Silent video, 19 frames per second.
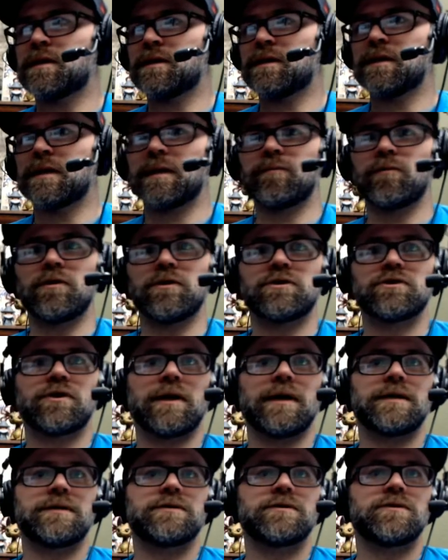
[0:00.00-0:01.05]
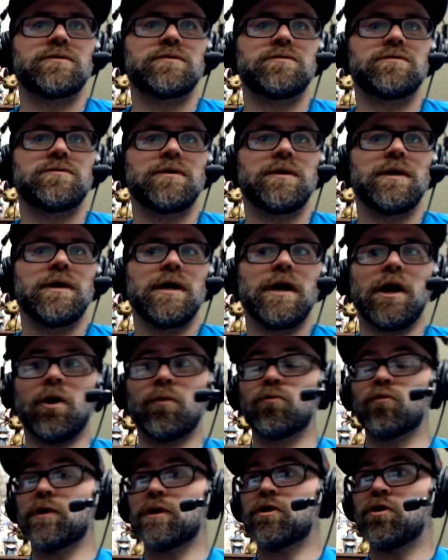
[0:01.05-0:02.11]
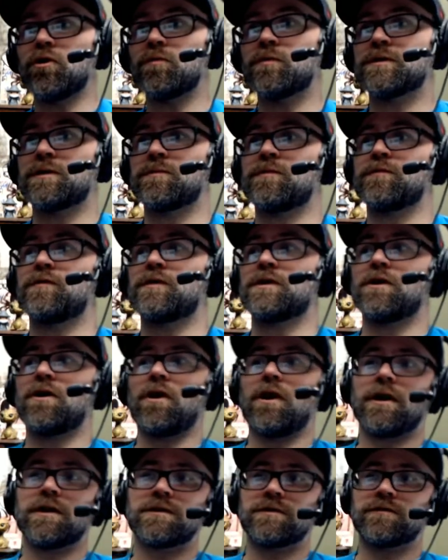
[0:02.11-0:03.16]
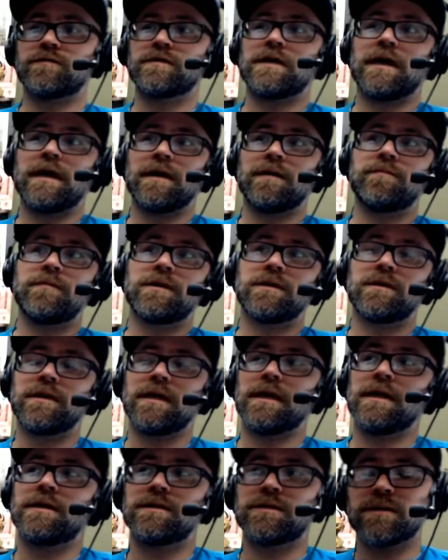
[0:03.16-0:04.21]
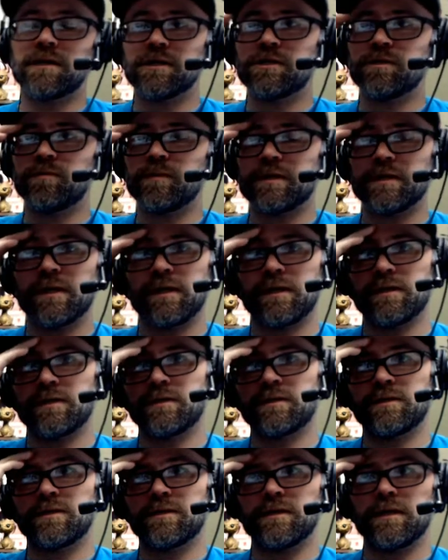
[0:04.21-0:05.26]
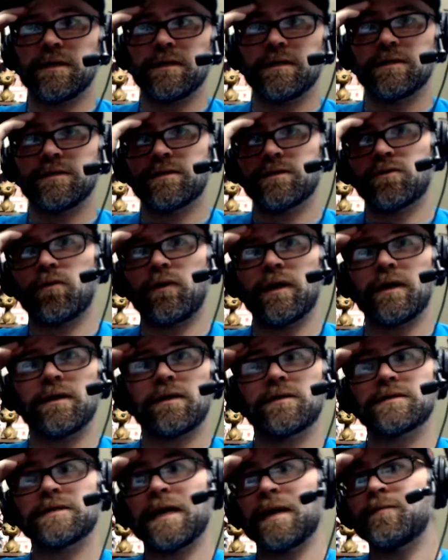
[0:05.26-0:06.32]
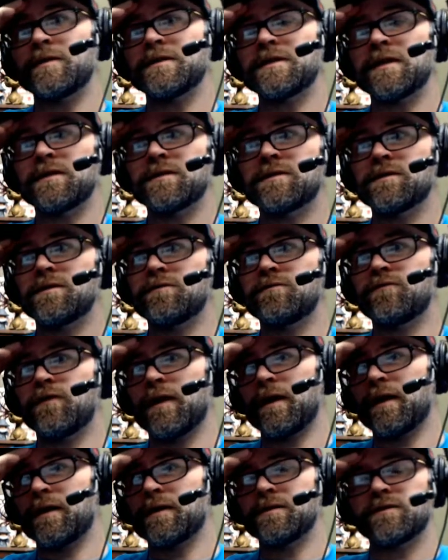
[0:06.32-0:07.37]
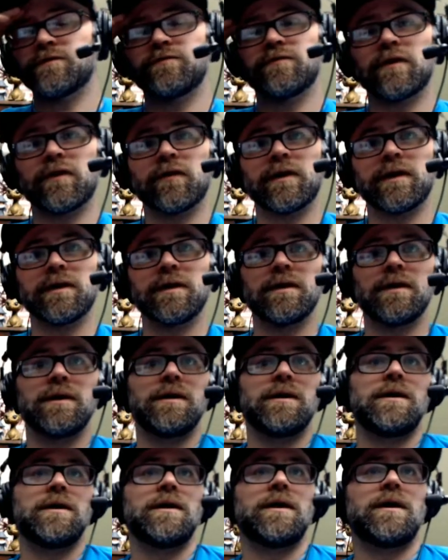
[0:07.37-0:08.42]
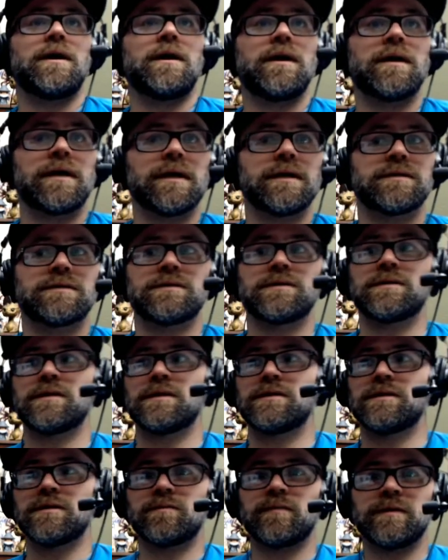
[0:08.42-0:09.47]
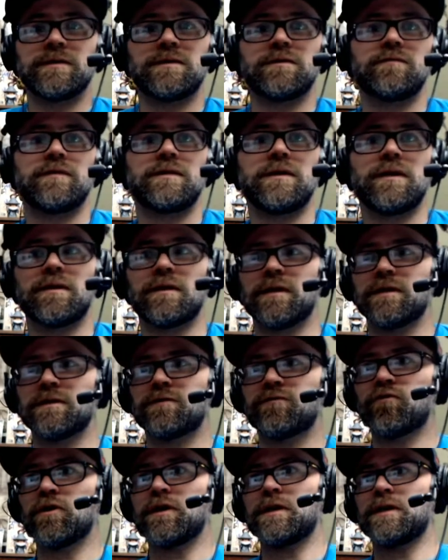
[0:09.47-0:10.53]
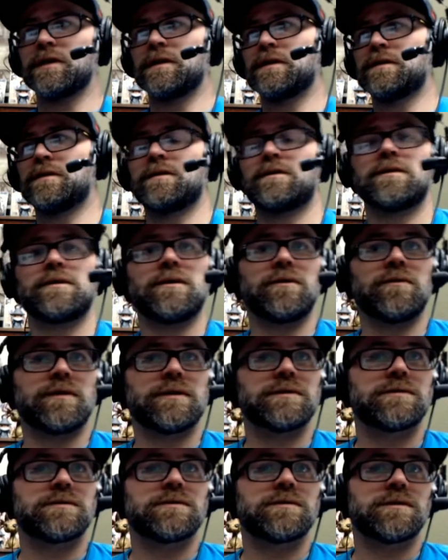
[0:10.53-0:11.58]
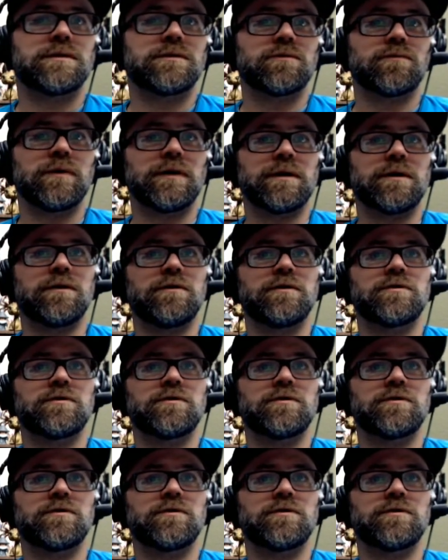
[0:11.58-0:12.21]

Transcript: I'm going to try to help recoup some of the costs of time and such, because it is quite time intensive and very it gets expensive, and nothing is free, and that's the way it goes.